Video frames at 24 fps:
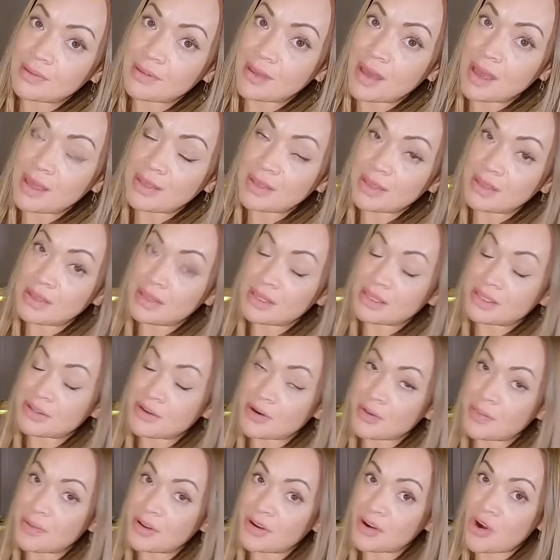I think these are
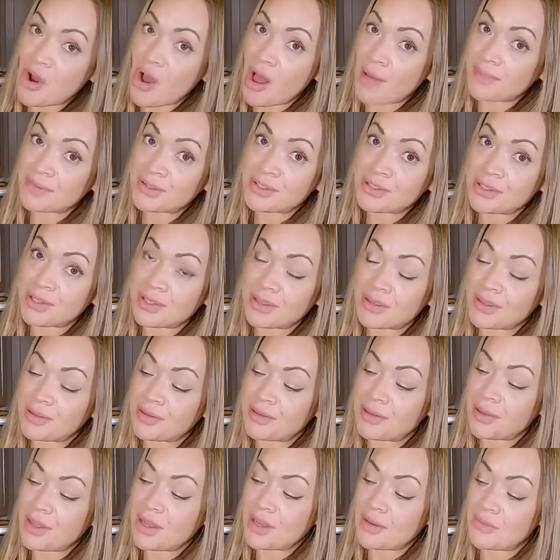a better
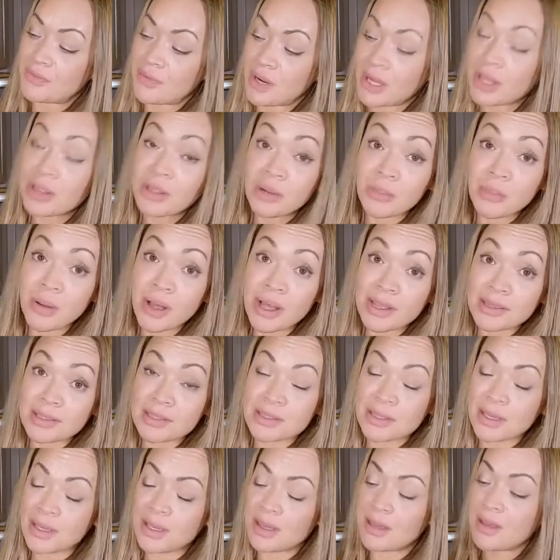option than regular
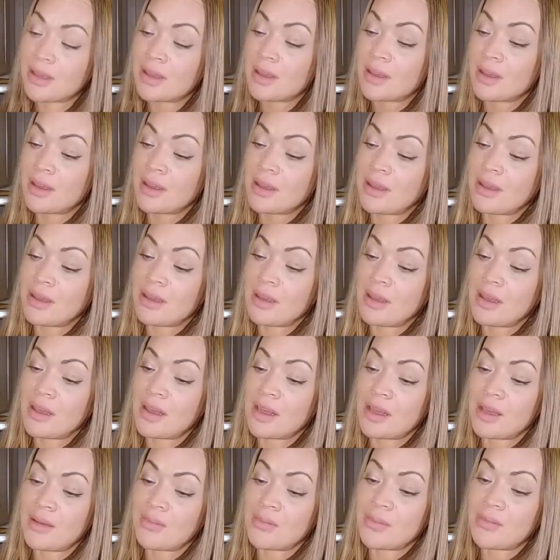pasta.
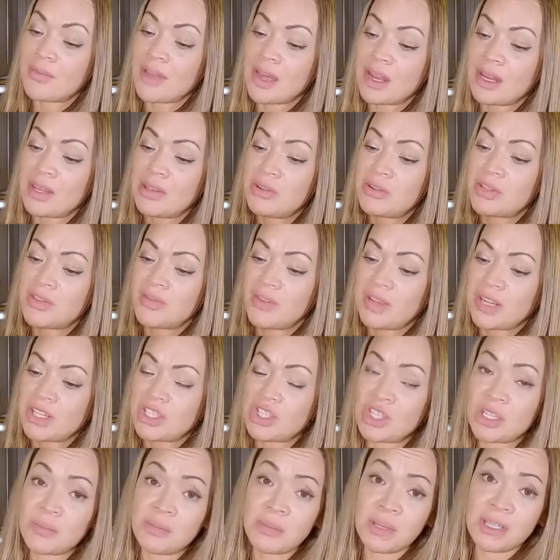I'm not a huge fan of
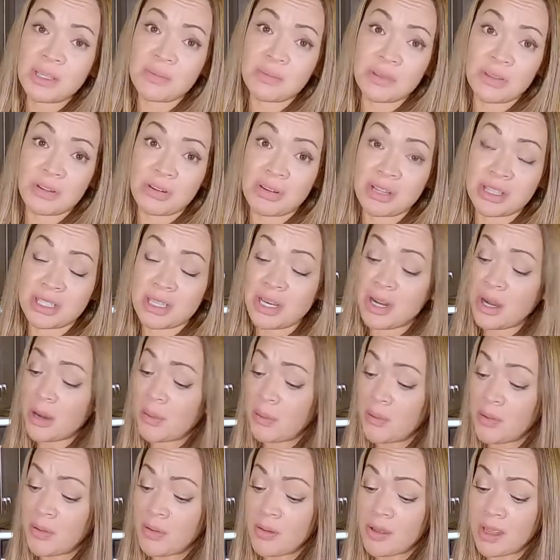chickpeas, but they're not
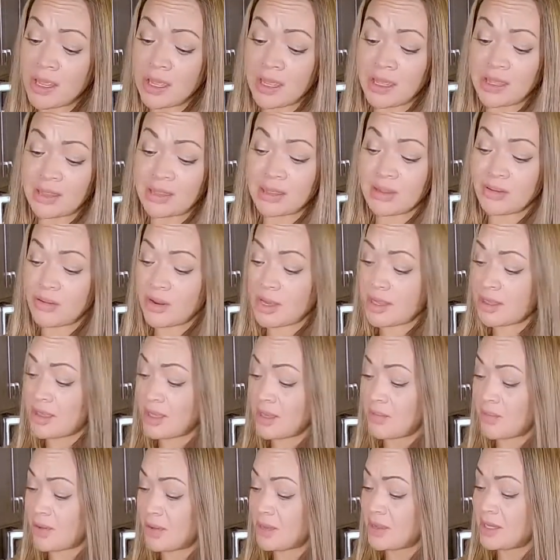terrible. And the great thing
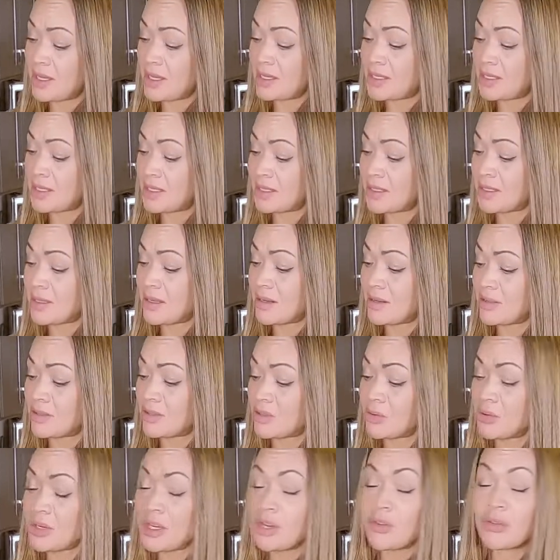about these is they're
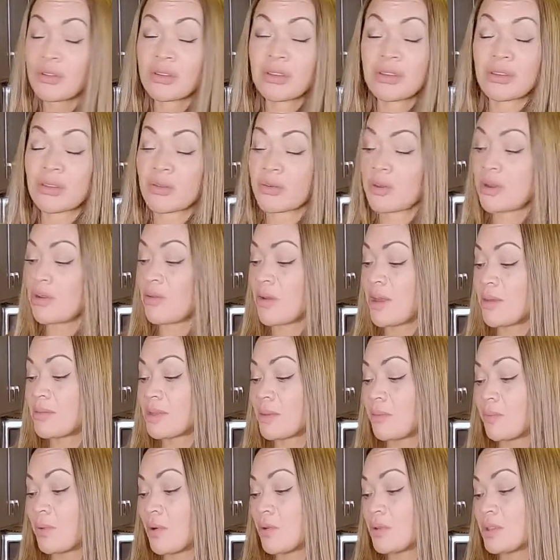23 grams
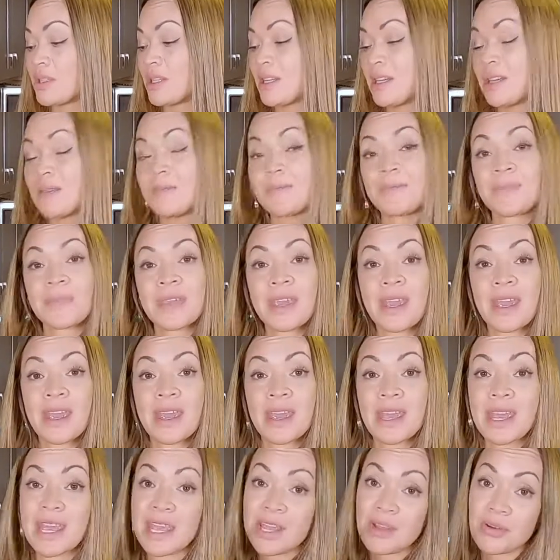of protein,
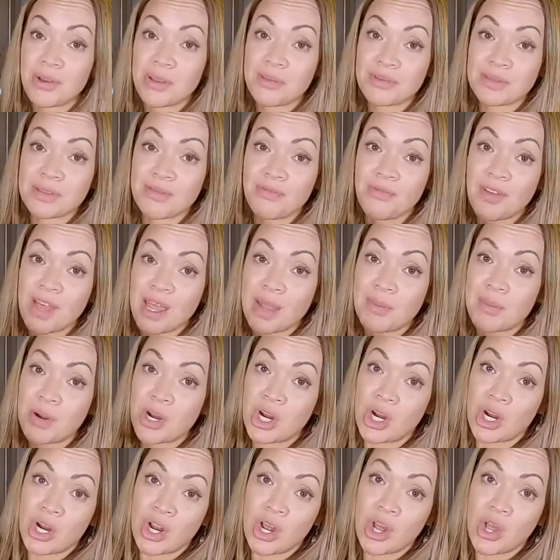8 grams of
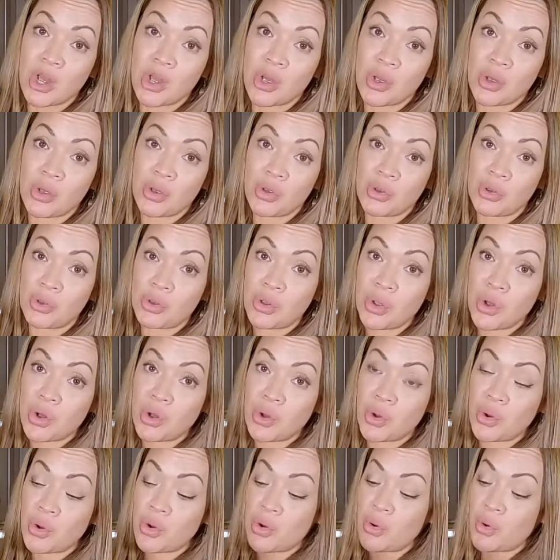fiber,
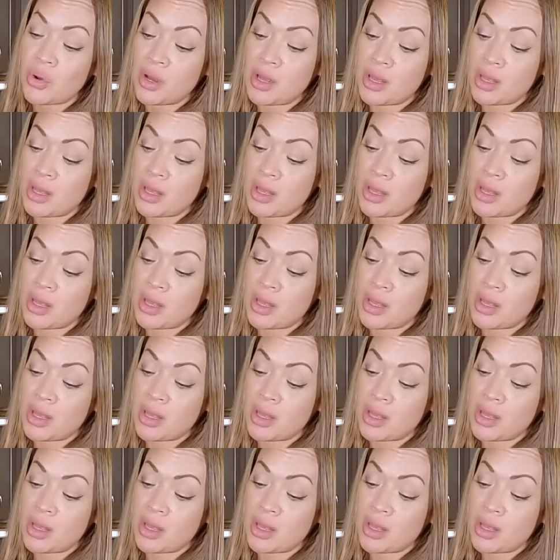no